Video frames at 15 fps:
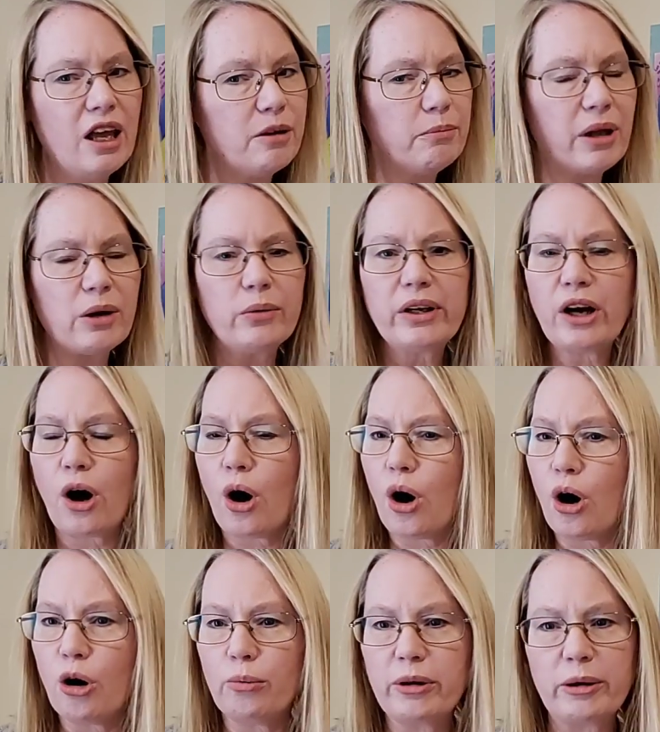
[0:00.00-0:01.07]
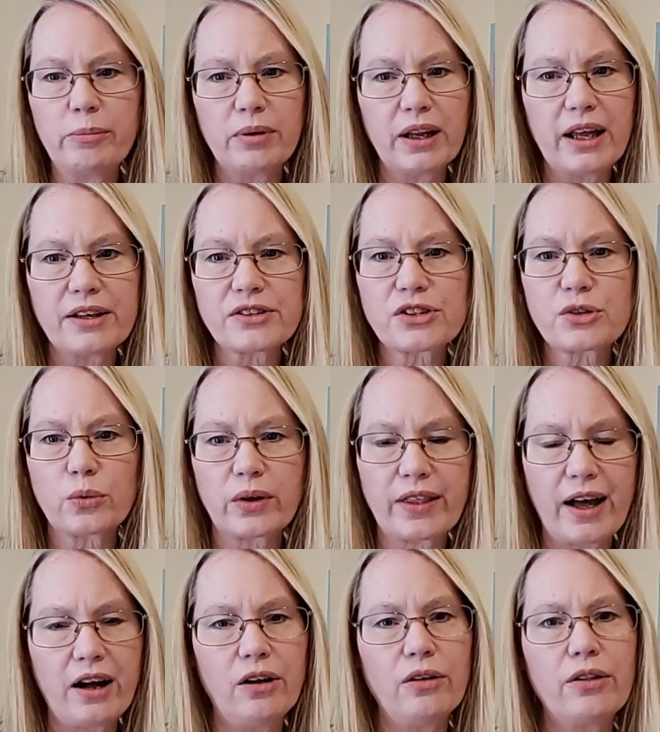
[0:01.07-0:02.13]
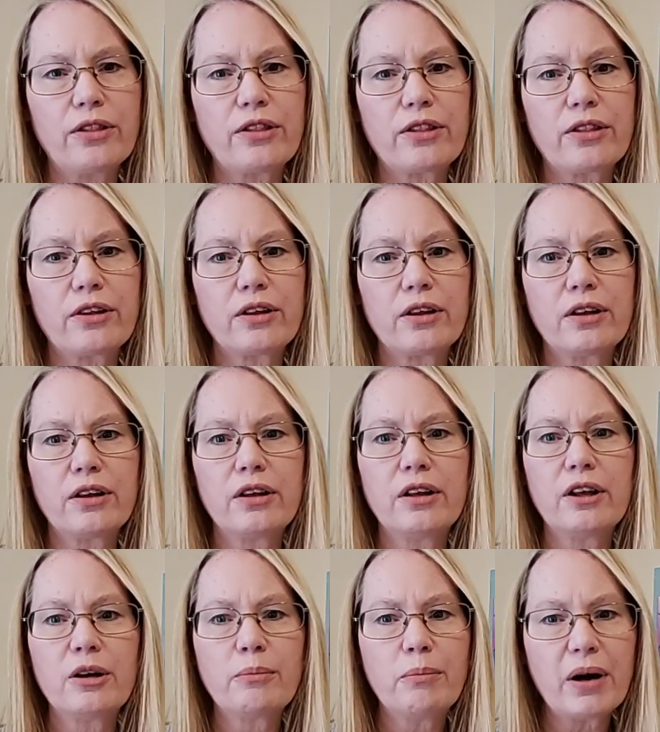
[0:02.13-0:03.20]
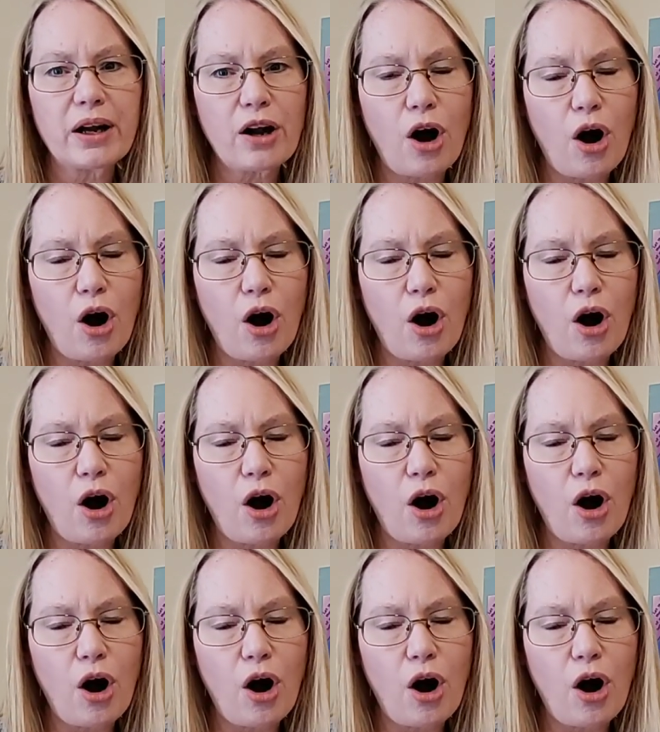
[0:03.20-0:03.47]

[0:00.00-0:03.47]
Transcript: May we all be blessed with health, but